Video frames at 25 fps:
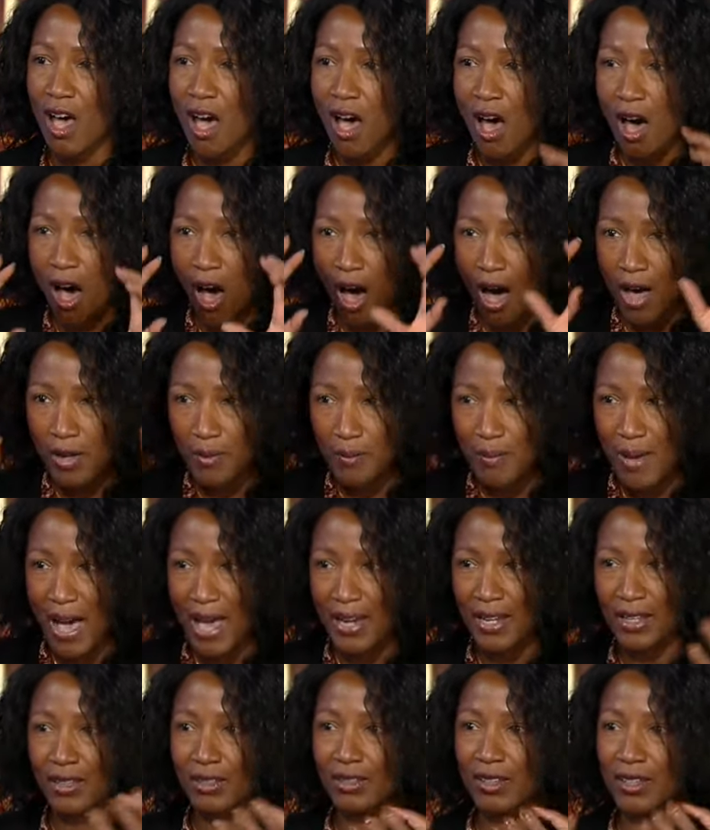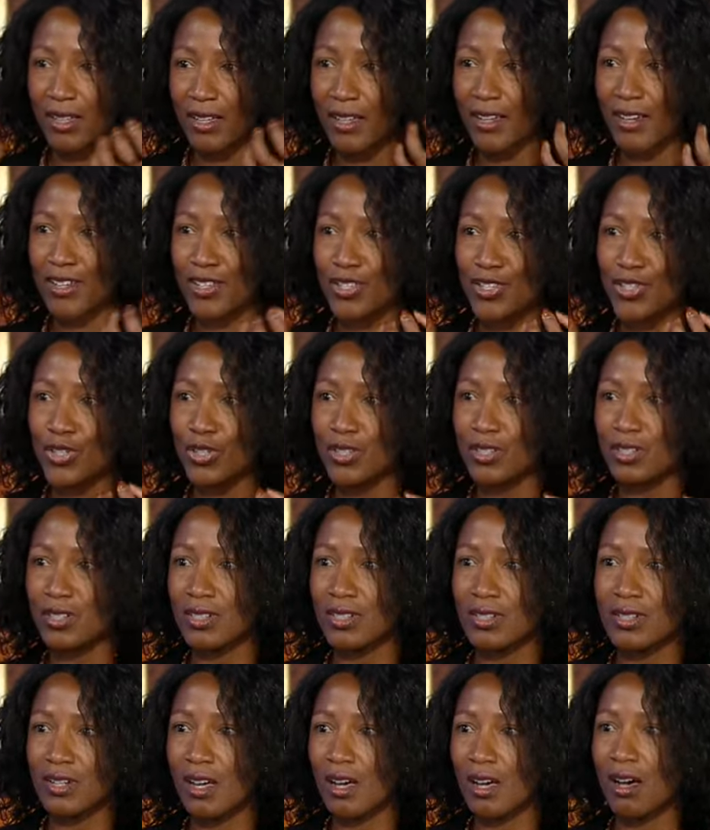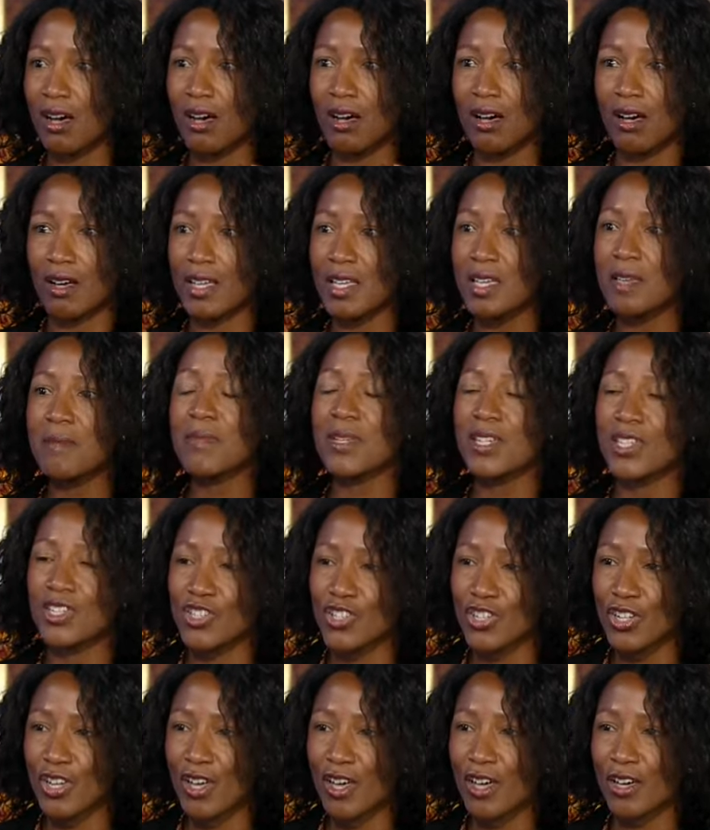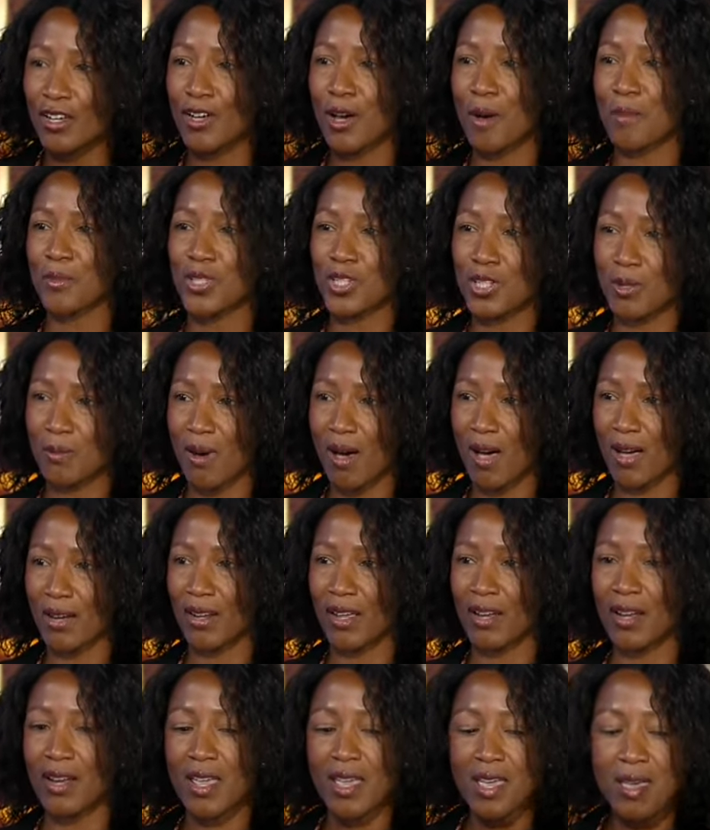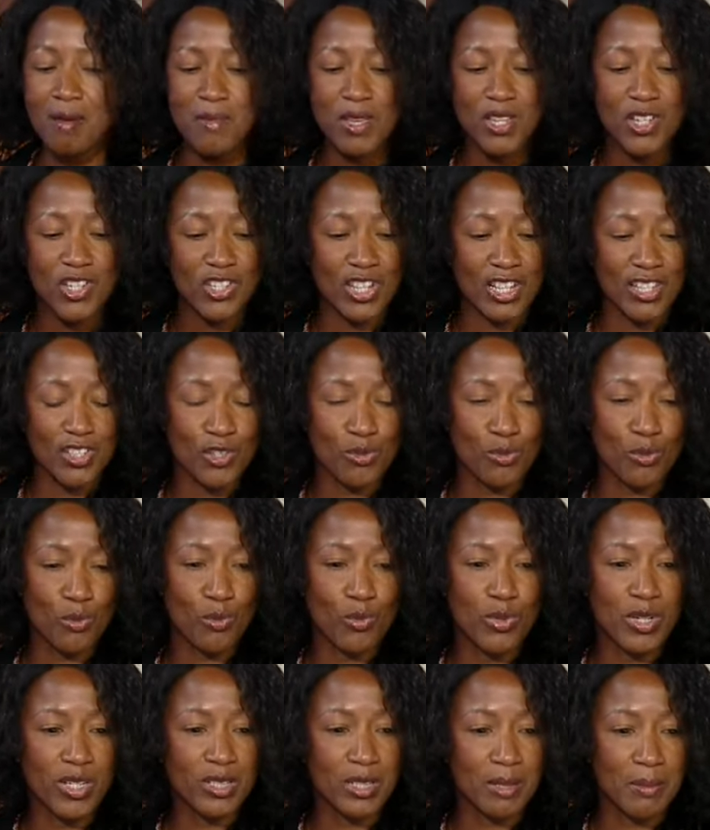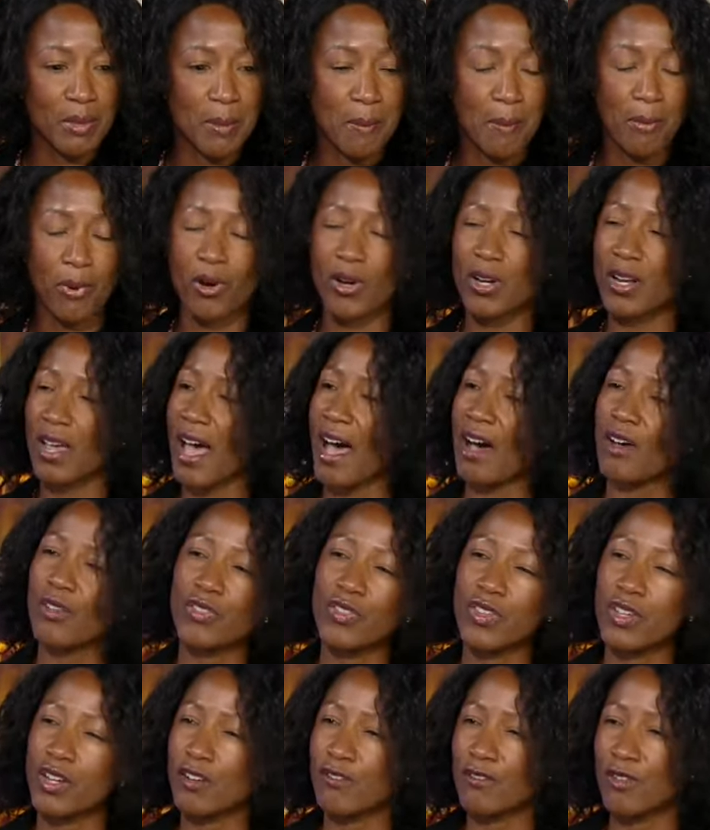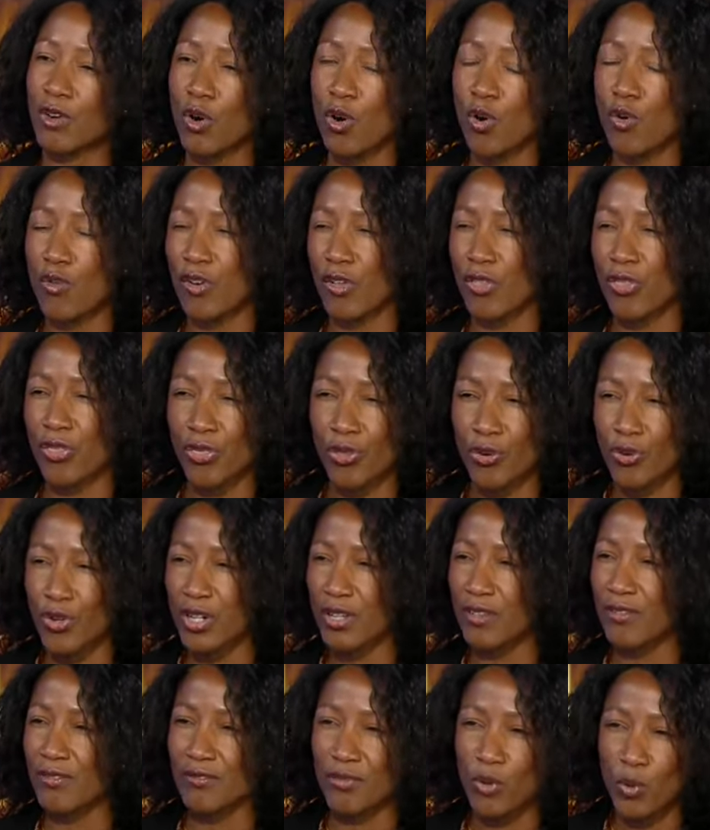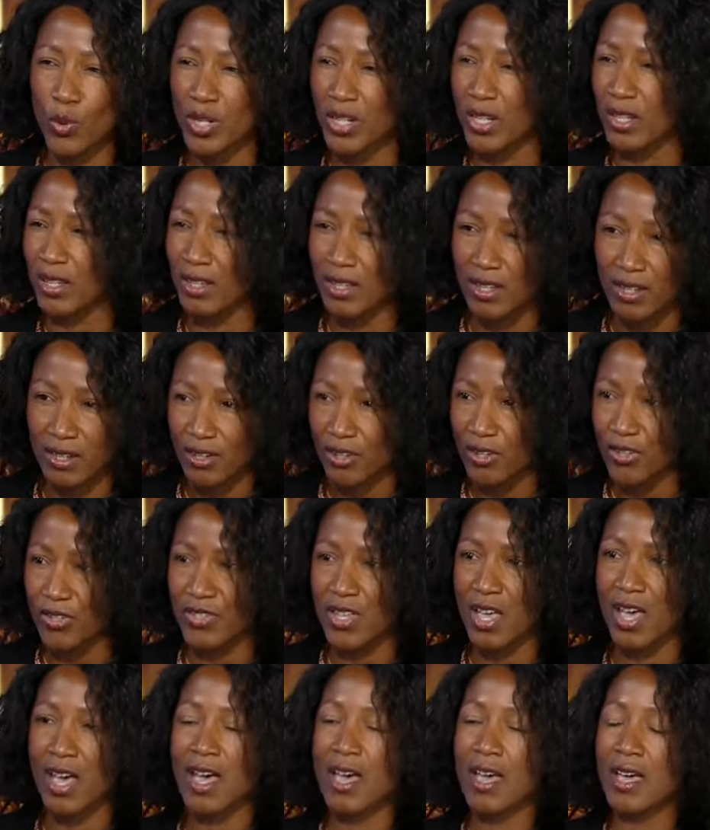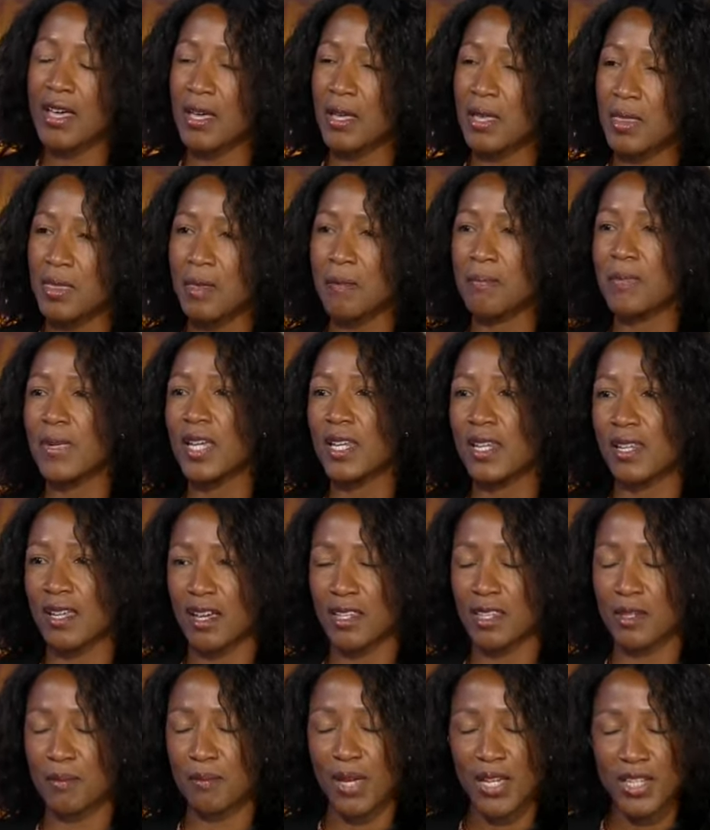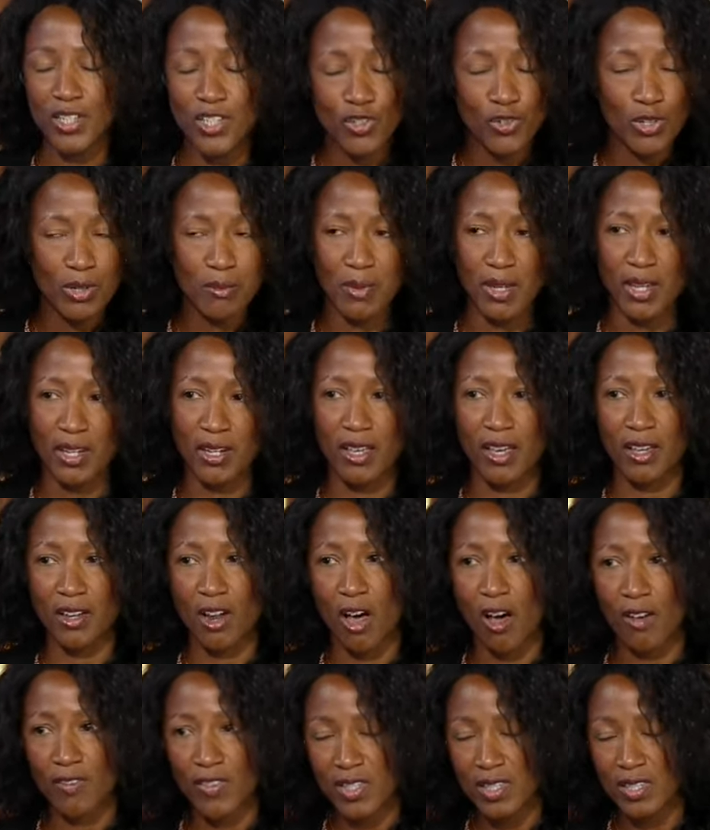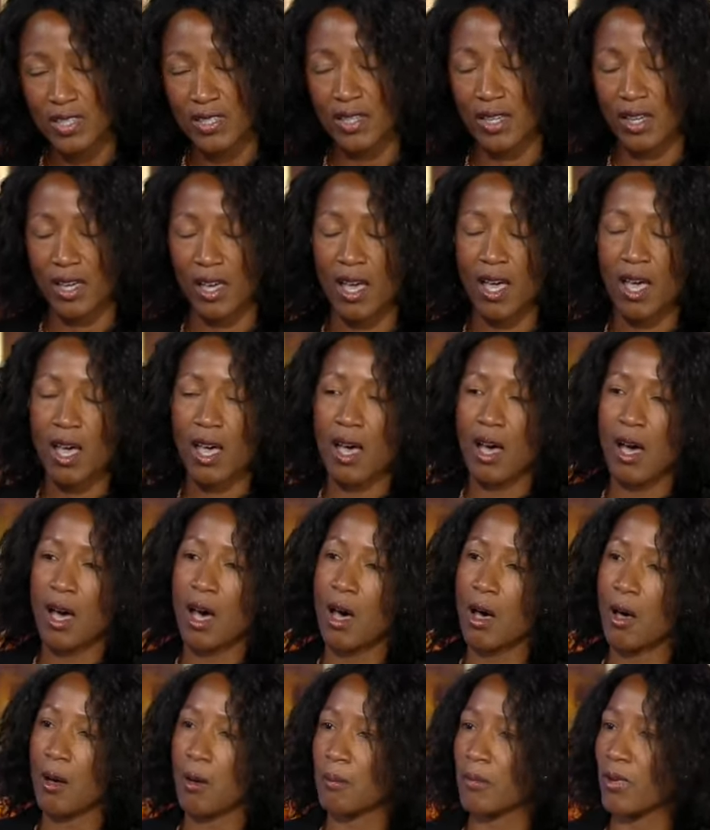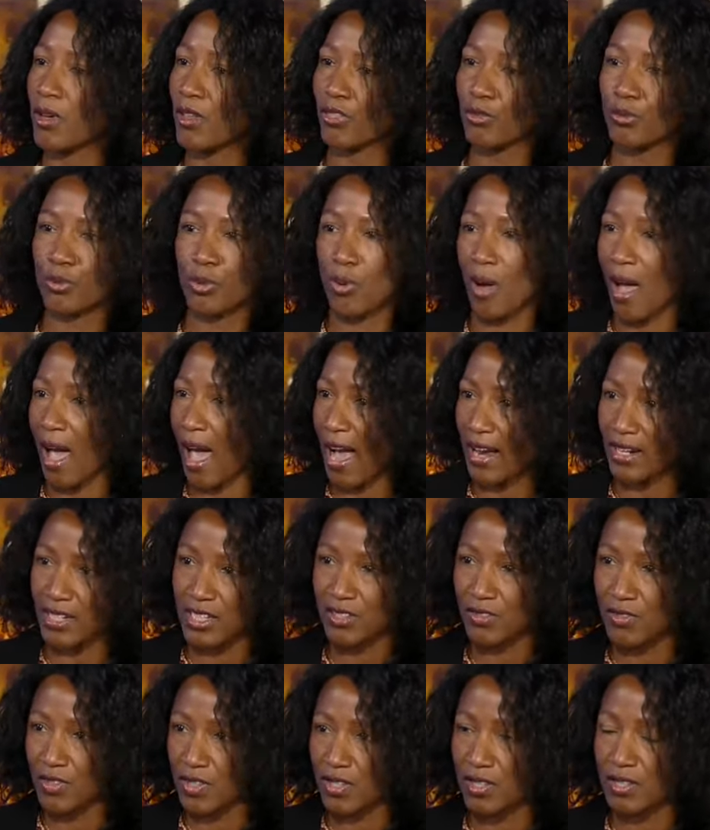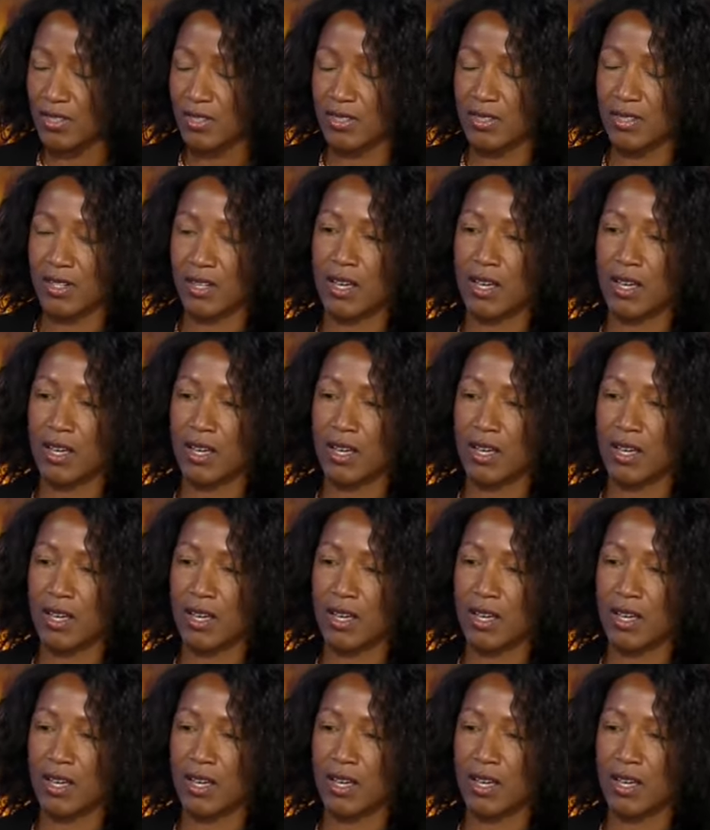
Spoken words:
automatically a certain image comes to mind, an image that's really been put out there for over 30, 40 years in the media, in the mainstream media, and obviously through activist